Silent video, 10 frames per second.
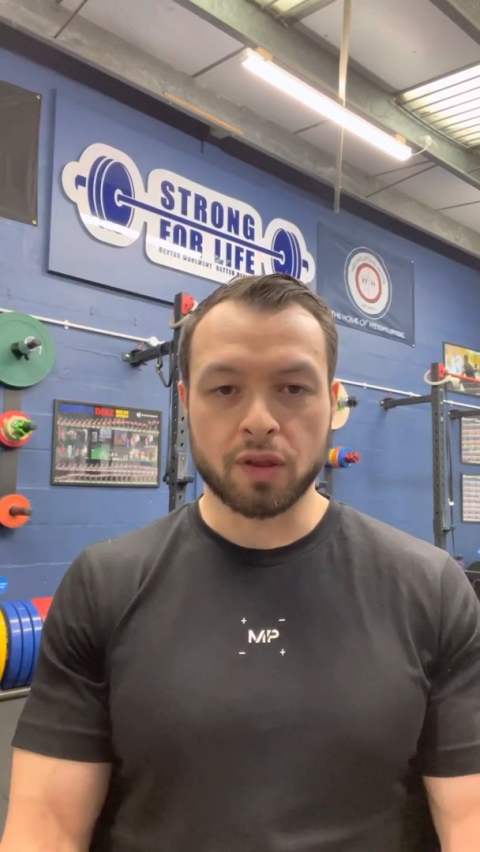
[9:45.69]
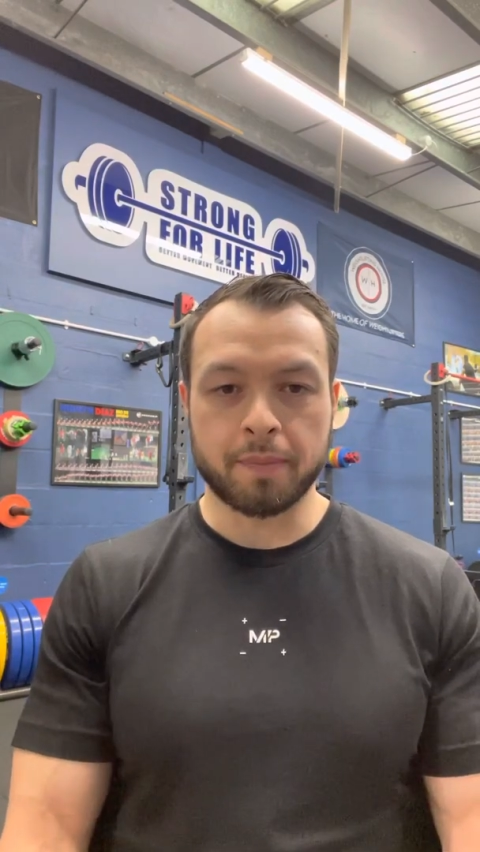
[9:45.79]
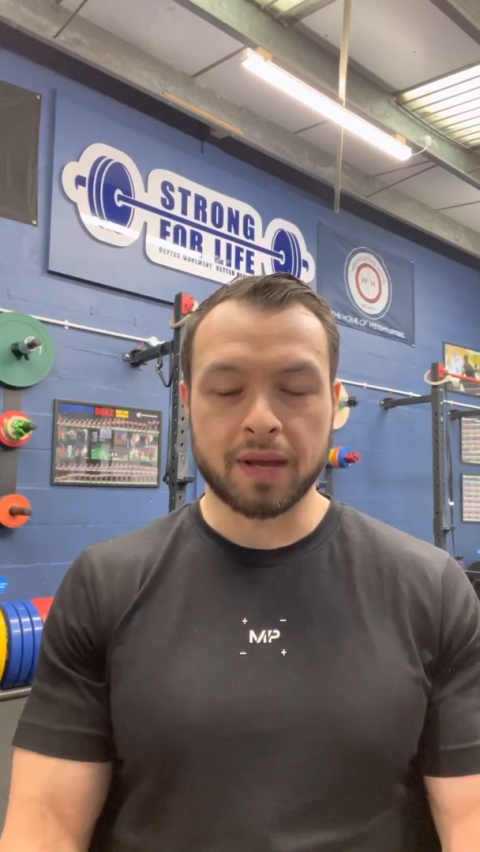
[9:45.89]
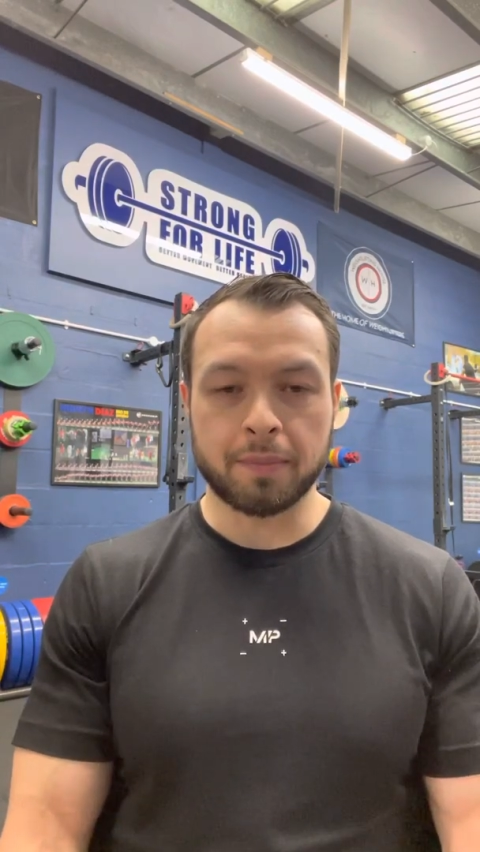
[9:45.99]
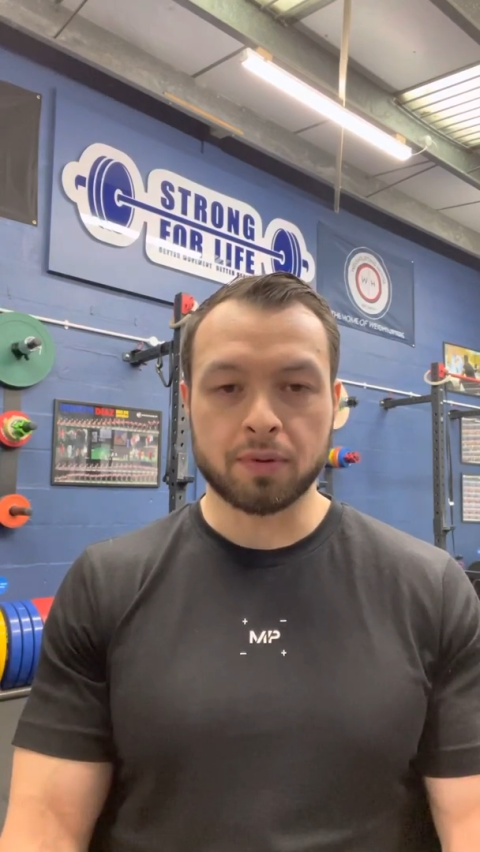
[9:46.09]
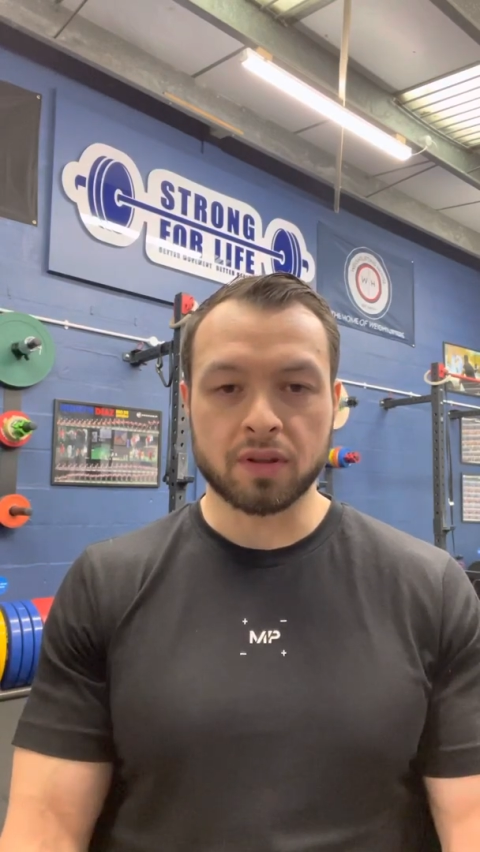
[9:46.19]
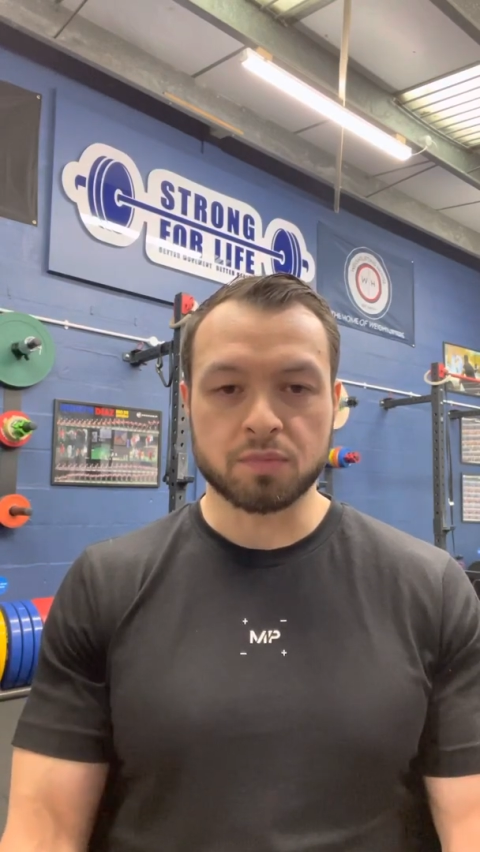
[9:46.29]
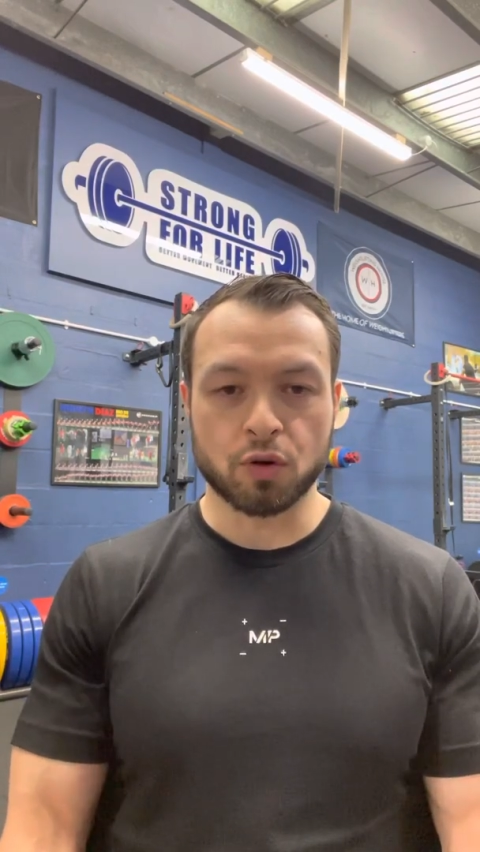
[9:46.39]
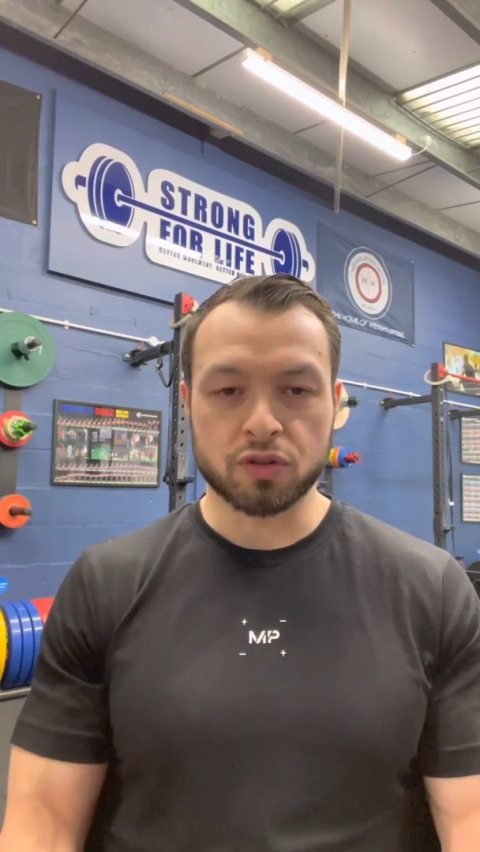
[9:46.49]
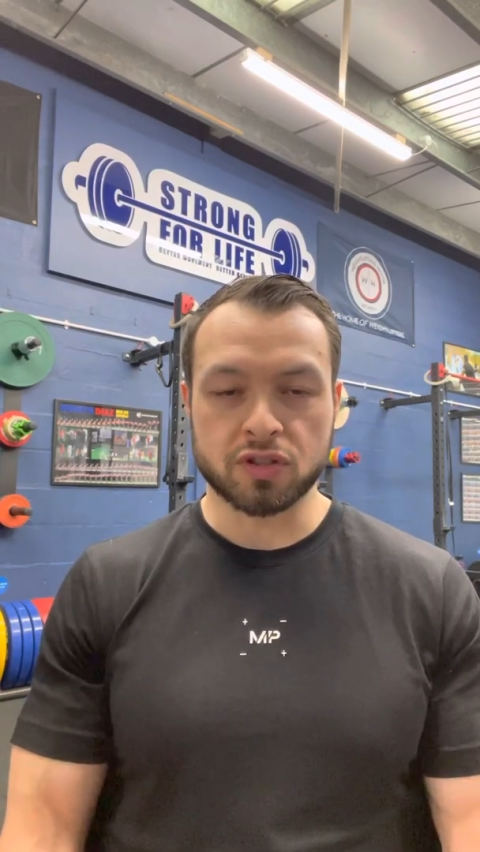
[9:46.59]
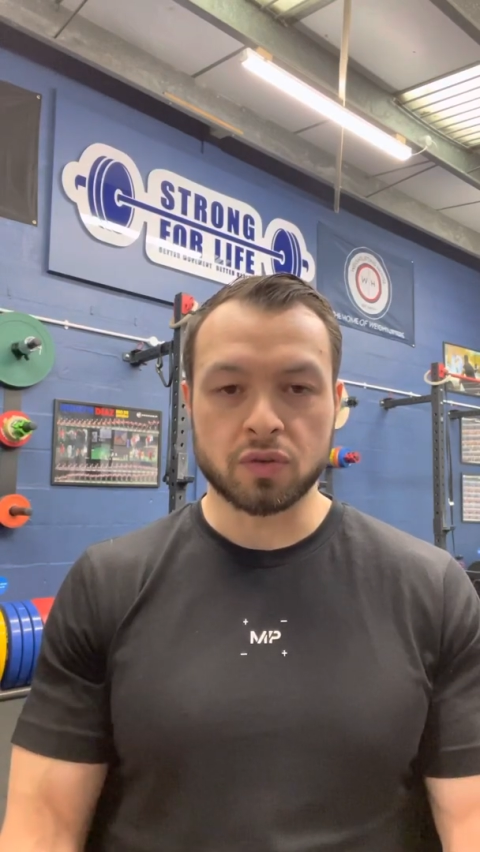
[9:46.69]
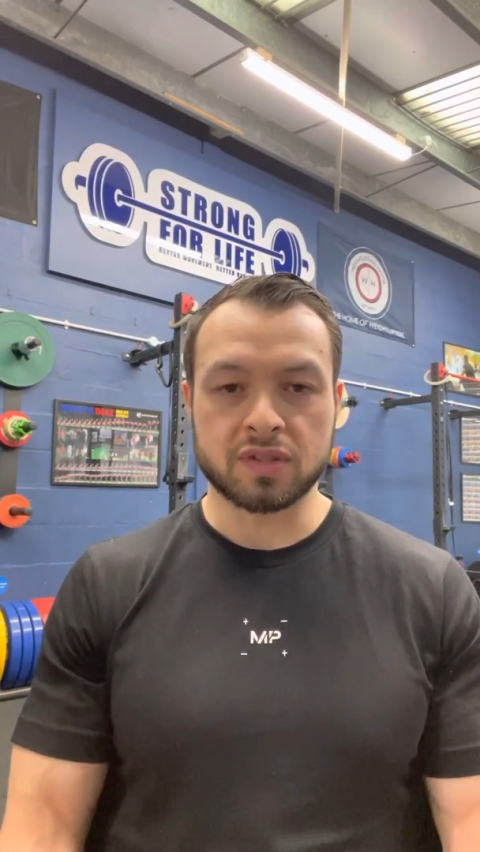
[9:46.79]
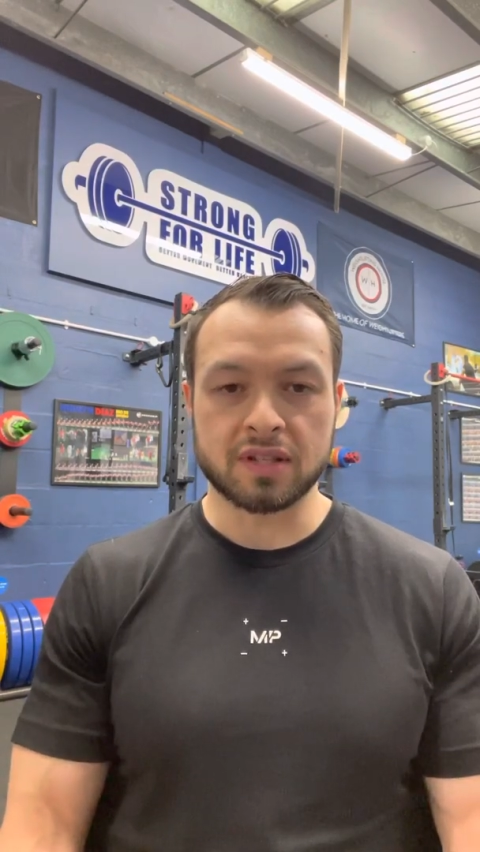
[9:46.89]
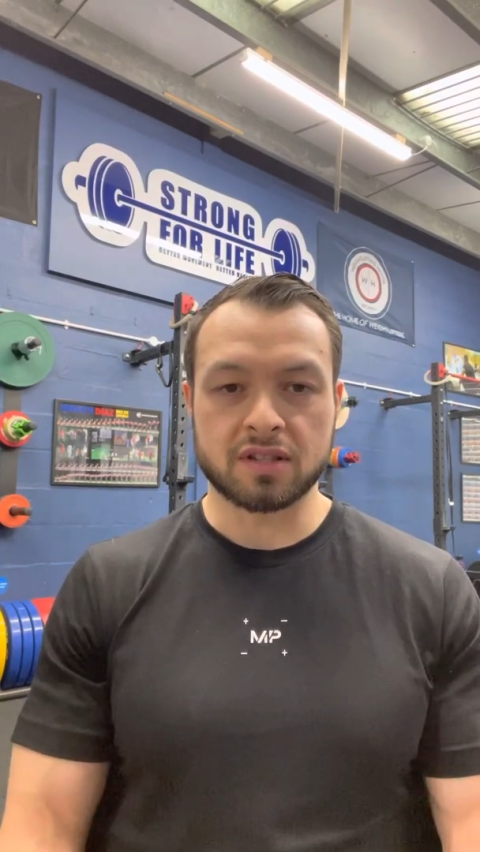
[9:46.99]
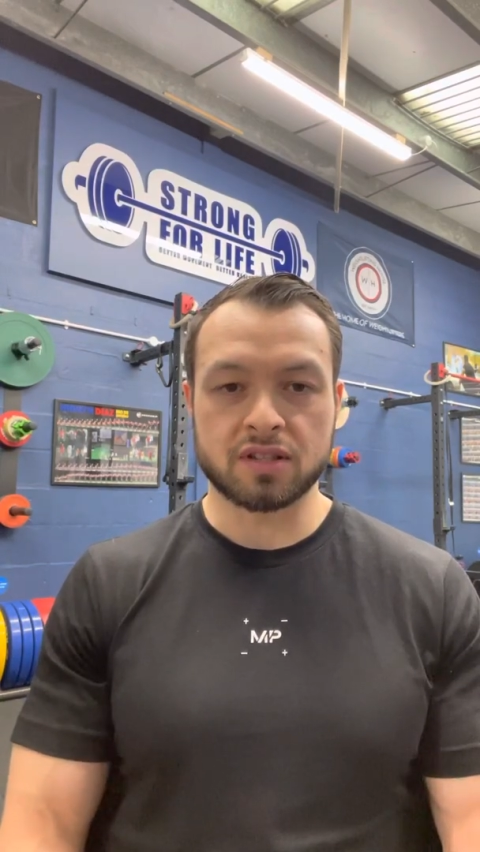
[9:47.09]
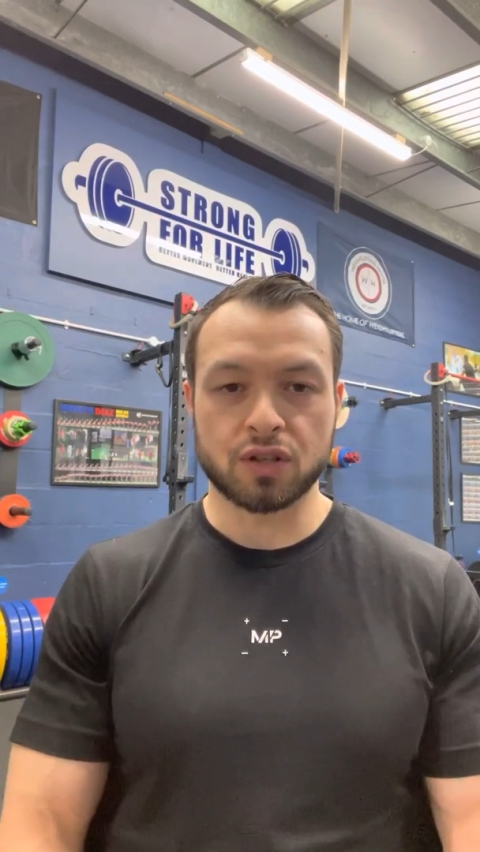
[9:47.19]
other people that's more suited